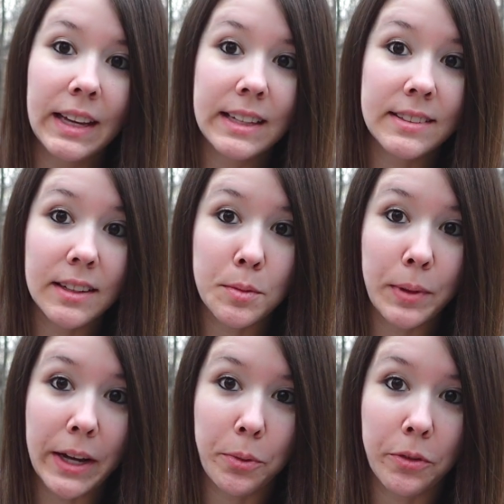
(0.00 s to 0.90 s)
It's a
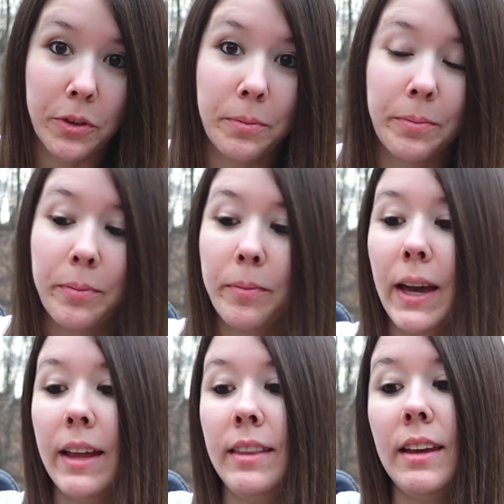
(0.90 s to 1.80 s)
splash perfume.
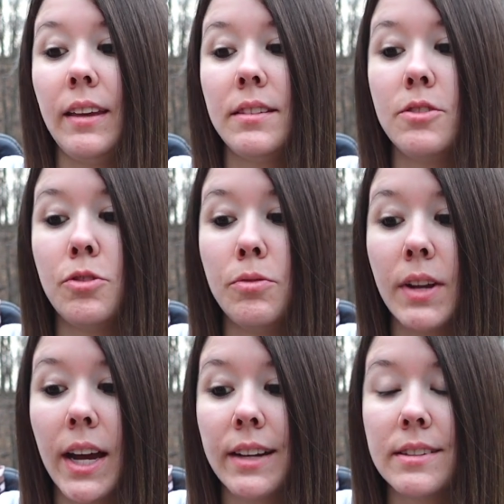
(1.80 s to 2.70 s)
and these do
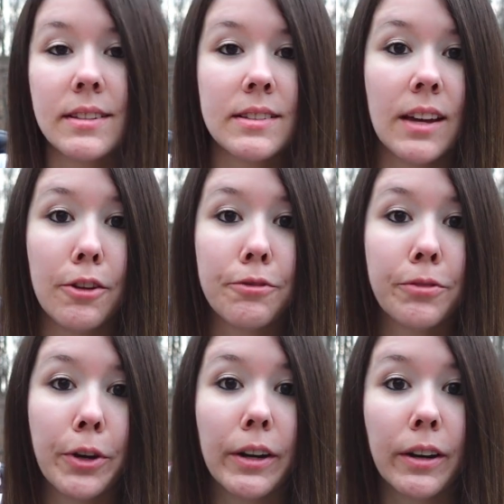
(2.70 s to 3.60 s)
not sell
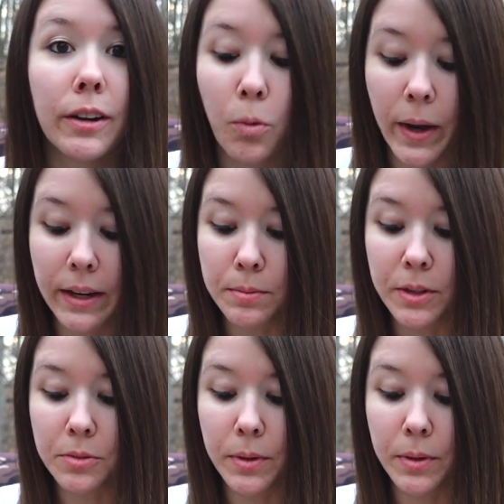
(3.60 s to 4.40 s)
for quite as much